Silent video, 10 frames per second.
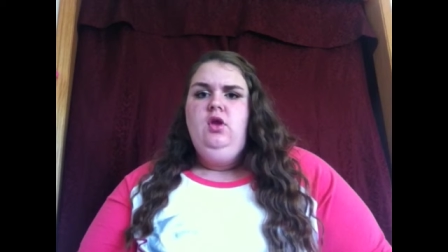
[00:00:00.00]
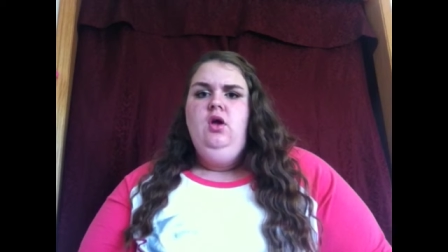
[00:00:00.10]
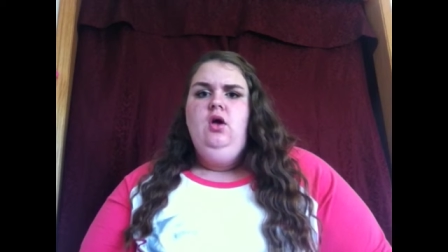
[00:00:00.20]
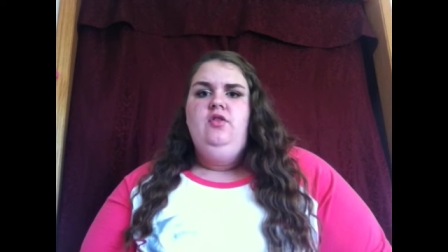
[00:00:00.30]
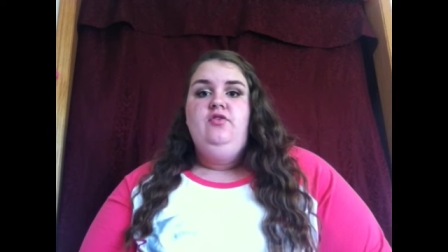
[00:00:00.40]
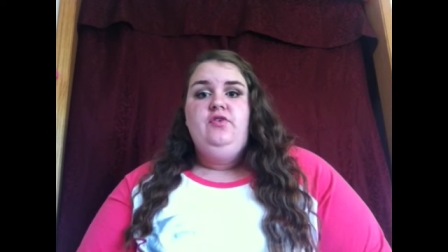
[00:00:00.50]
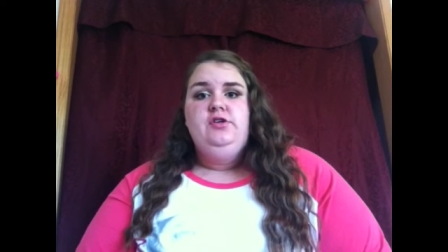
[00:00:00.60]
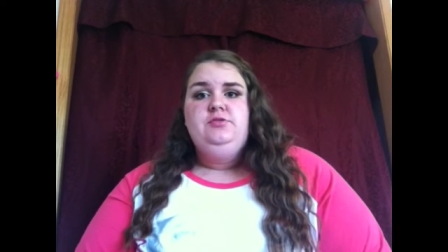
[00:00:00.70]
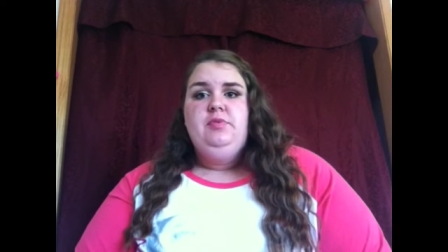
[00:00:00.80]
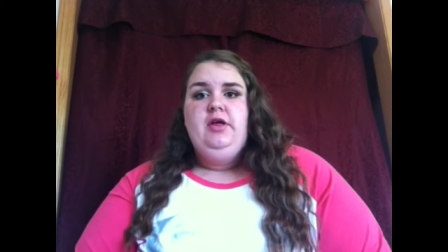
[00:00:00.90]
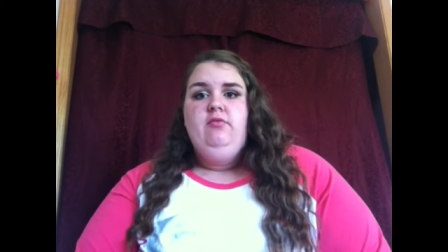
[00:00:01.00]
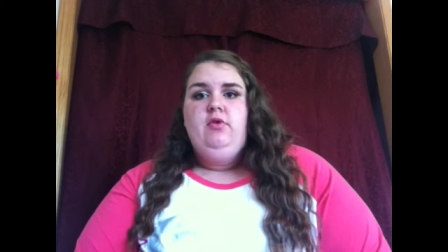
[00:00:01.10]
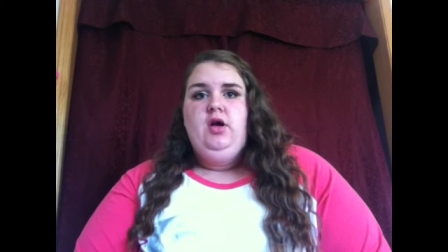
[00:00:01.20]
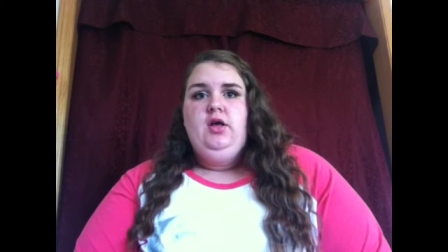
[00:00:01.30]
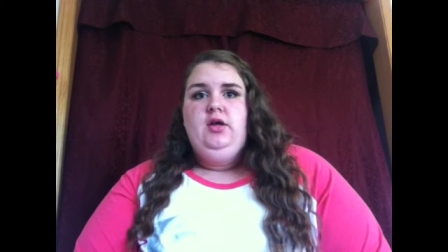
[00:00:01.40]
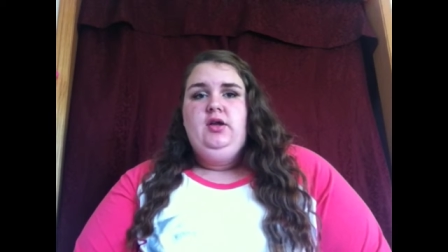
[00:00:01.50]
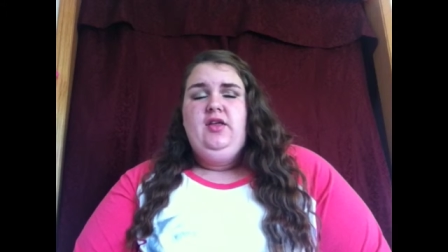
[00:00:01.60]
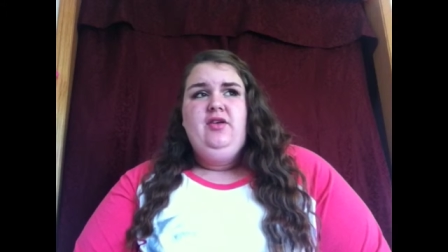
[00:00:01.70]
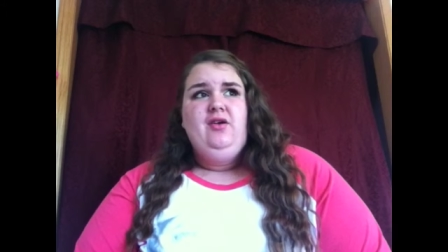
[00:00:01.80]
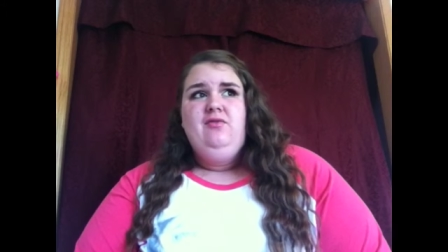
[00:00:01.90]
Uh, the first plane ride, I
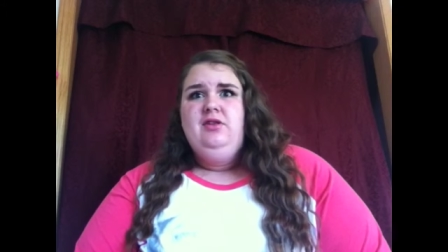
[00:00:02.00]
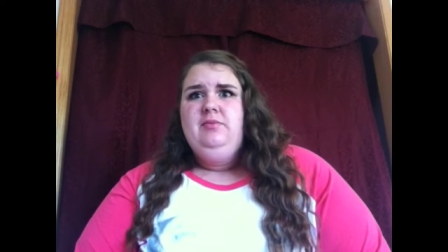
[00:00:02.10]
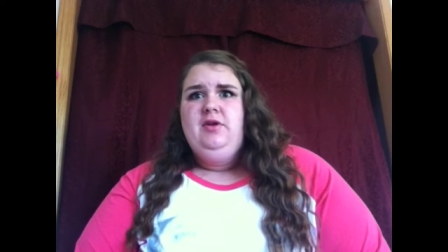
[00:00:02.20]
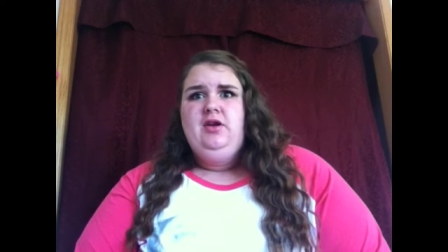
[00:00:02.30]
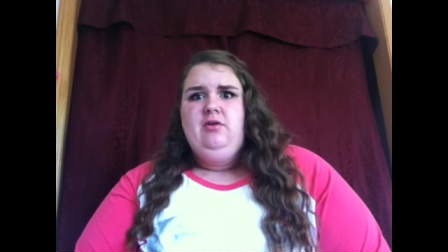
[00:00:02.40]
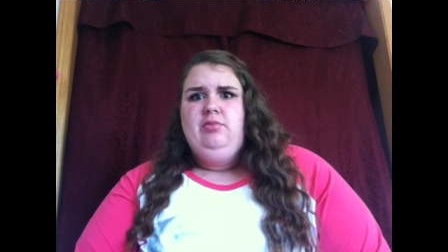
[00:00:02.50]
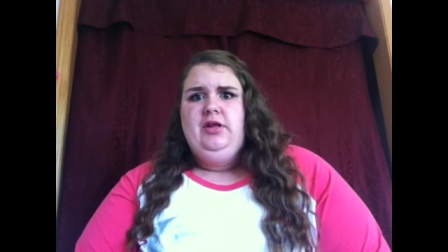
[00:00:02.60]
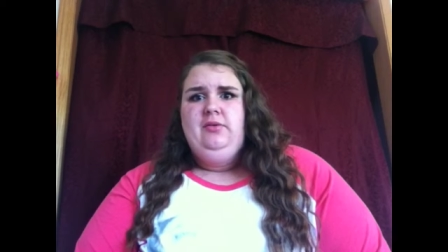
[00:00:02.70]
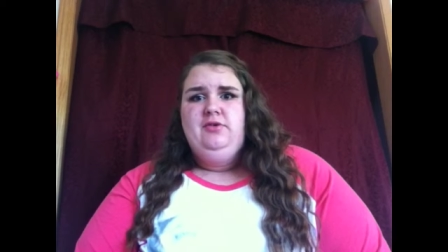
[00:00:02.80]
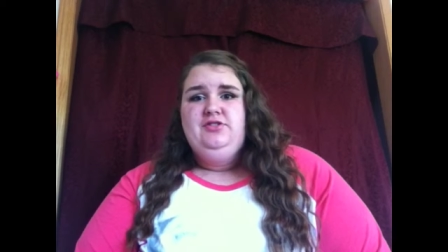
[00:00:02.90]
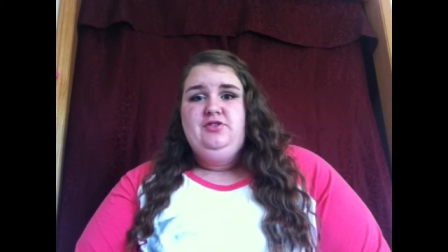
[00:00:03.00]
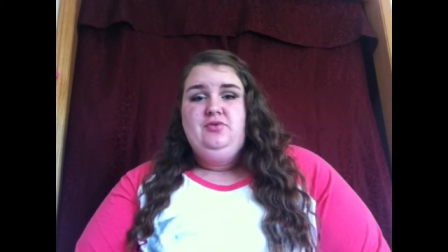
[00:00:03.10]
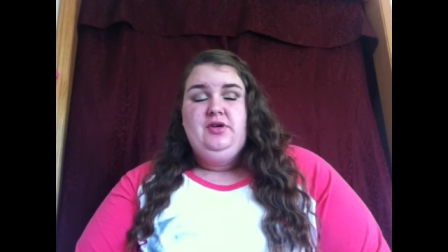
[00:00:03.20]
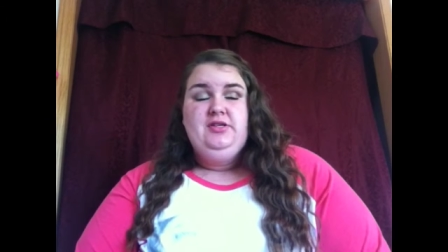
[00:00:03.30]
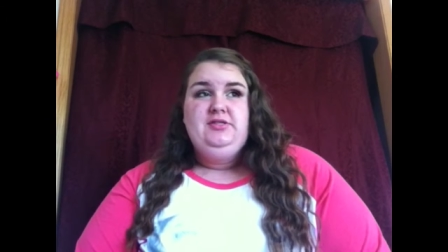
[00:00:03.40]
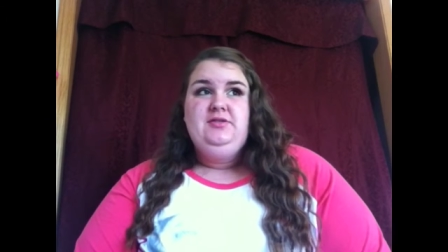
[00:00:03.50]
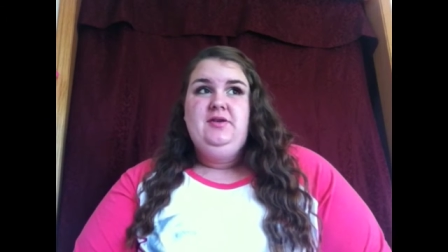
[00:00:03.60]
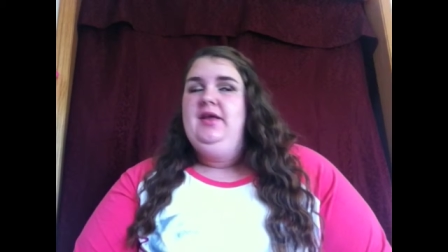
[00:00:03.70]
think I've only been on a plane once or twice,